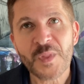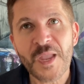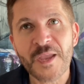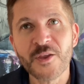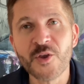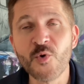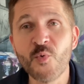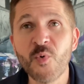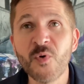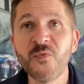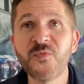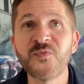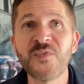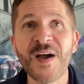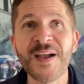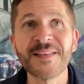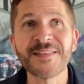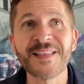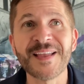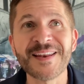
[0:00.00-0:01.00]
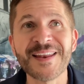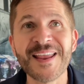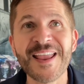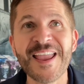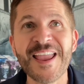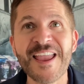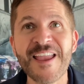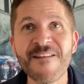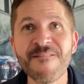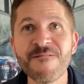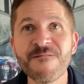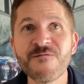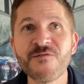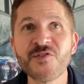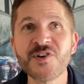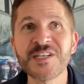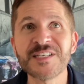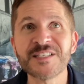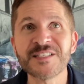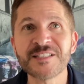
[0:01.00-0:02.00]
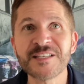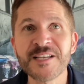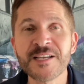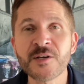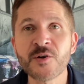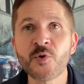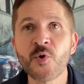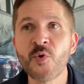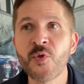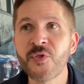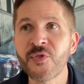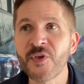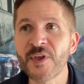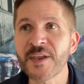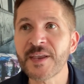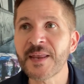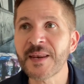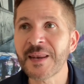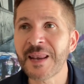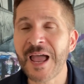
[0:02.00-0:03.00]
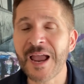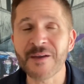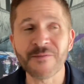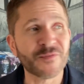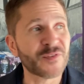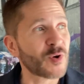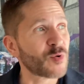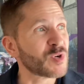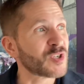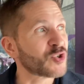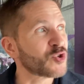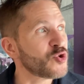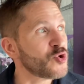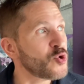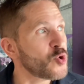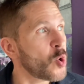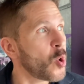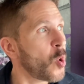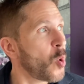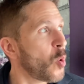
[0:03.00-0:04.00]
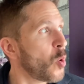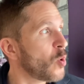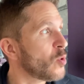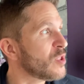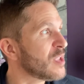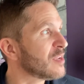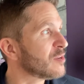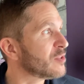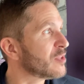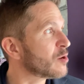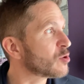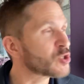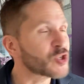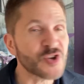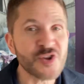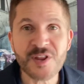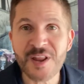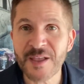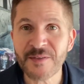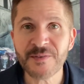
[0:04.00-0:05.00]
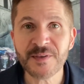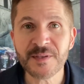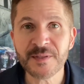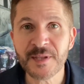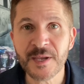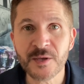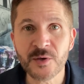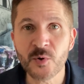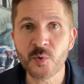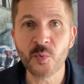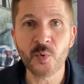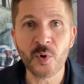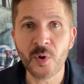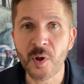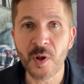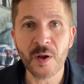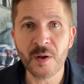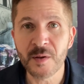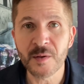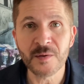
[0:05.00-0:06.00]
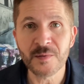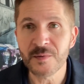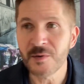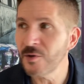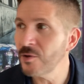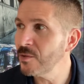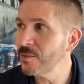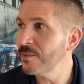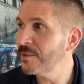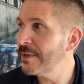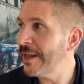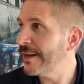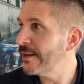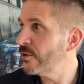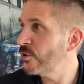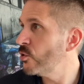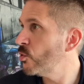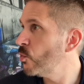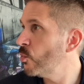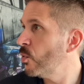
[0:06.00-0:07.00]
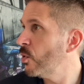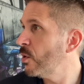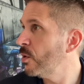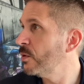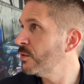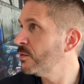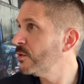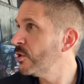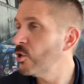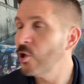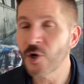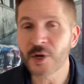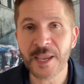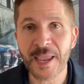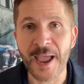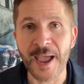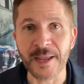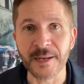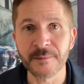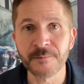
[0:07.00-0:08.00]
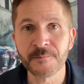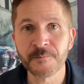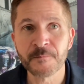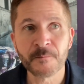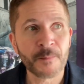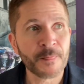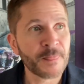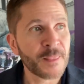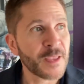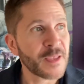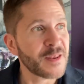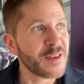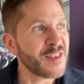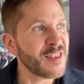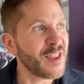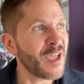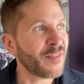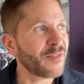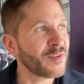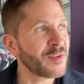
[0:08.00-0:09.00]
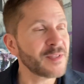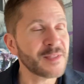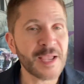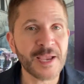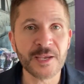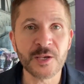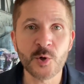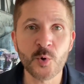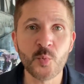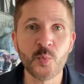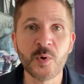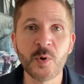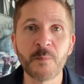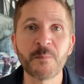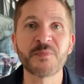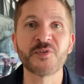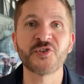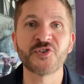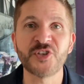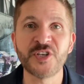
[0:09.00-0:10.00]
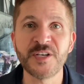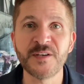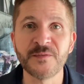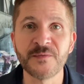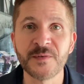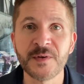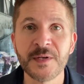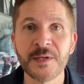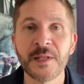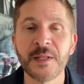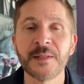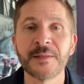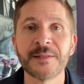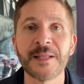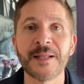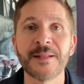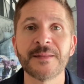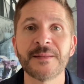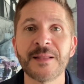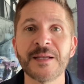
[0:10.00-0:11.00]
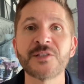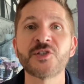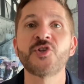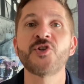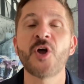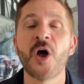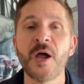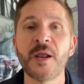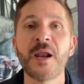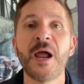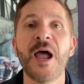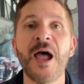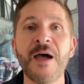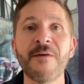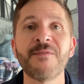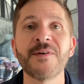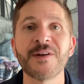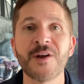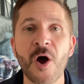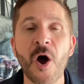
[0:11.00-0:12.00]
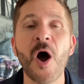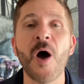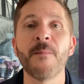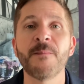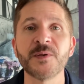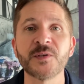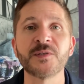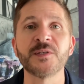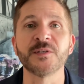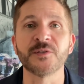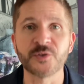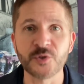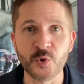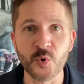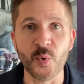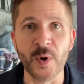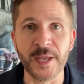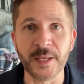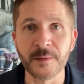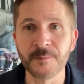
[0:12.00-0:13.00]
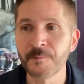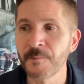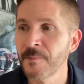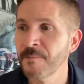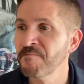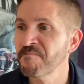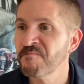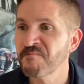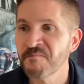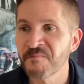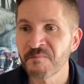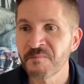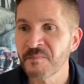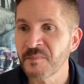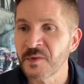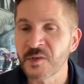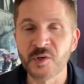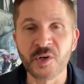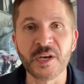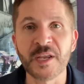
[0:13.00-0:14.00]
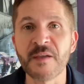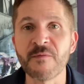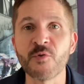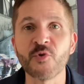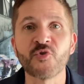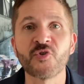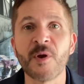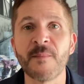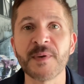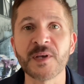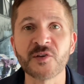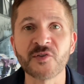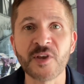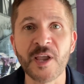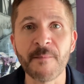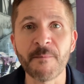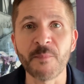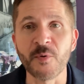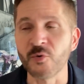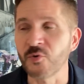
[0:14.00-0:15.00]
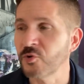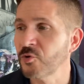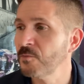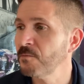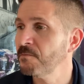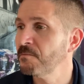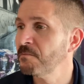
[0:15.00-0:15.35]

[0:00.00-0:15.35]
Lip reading: you will find that every single thing in life, there's nothing that you will look at, nothing that you will perceive that does not have an opposite to it. I'm going to give you some examples.